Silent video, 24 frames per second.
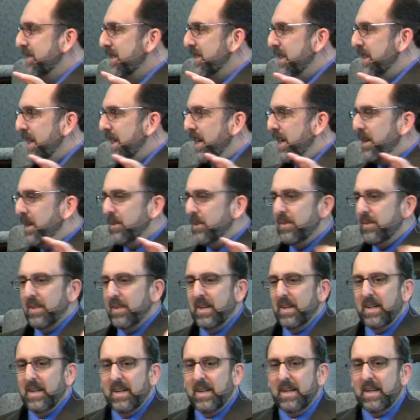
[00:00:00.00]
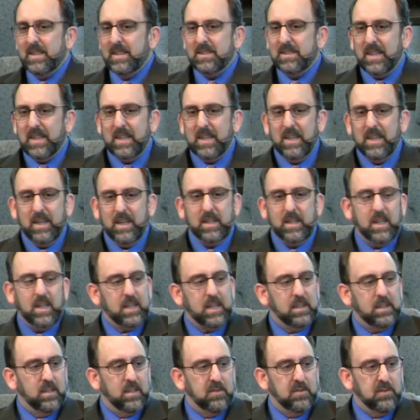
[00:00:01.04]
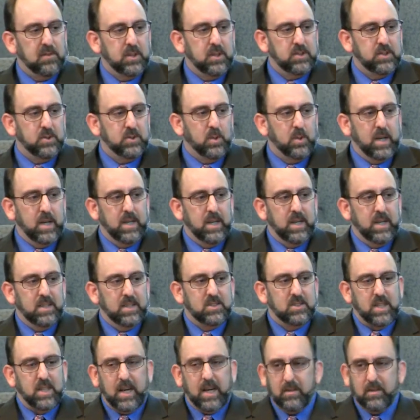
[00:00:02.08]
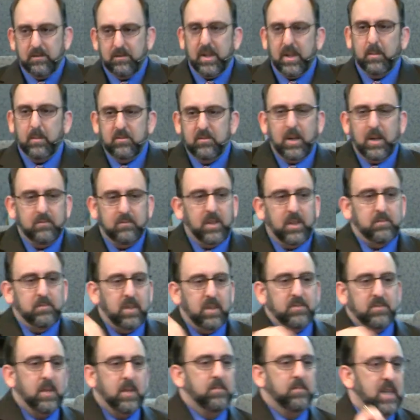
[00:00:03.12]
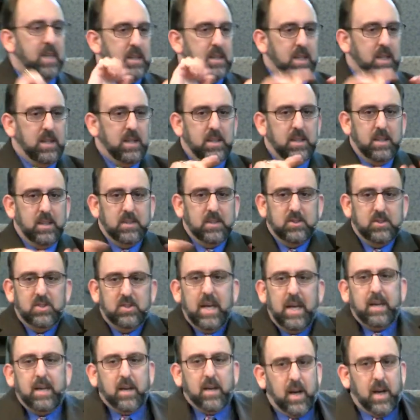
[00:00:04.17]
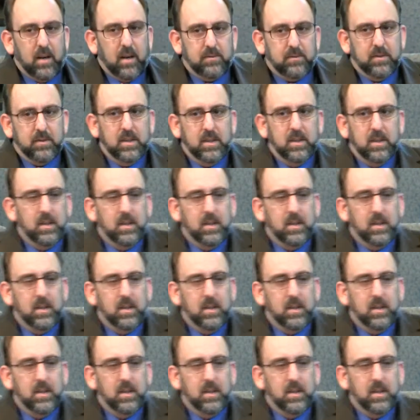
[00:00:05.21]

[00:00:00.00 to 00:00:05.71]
you know? And it's like you click the first one, and it's like flop, flop, flop, flop, flop, and then they just take off.